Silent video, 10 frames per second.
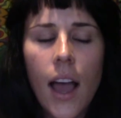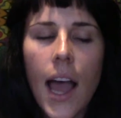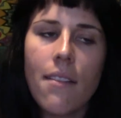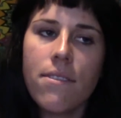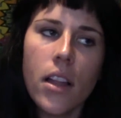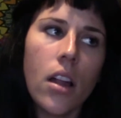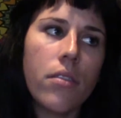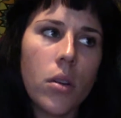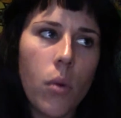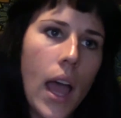I fell
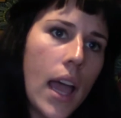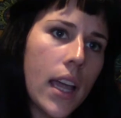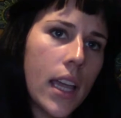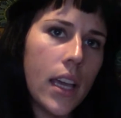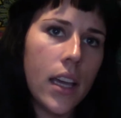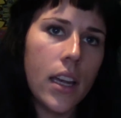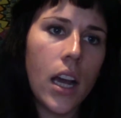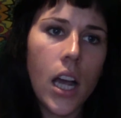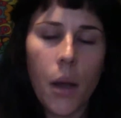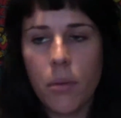off the wagon
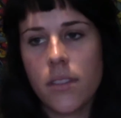a couple